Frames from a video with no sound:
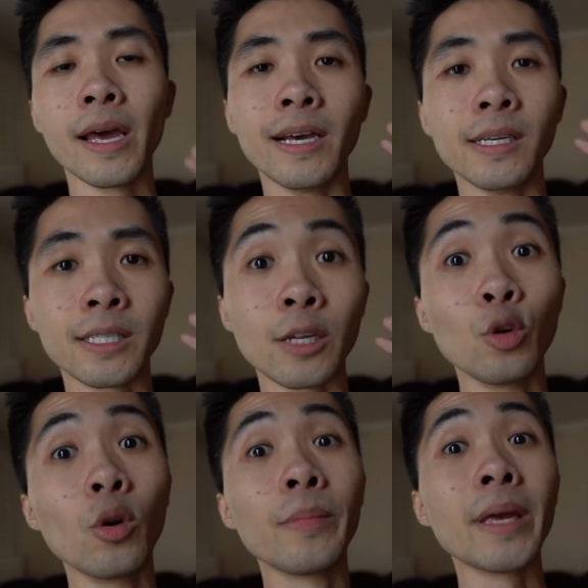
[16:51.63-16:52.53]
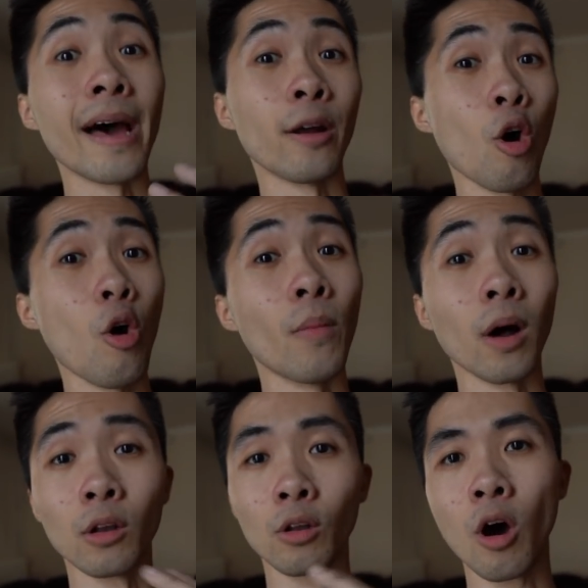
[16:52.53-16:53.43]
is that you will be at home
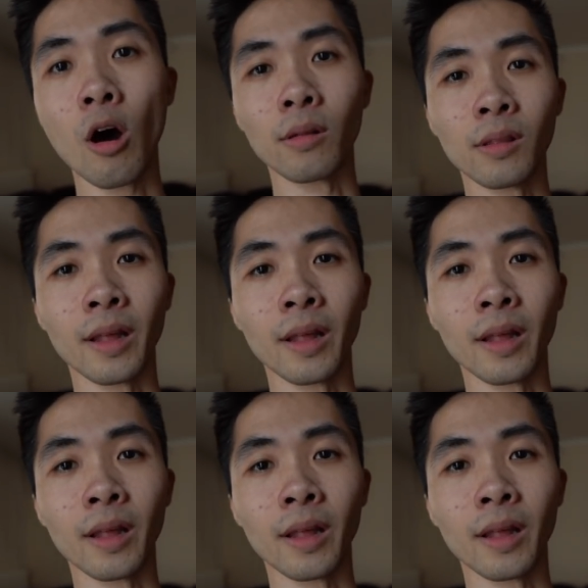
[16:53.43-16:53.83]
a lot.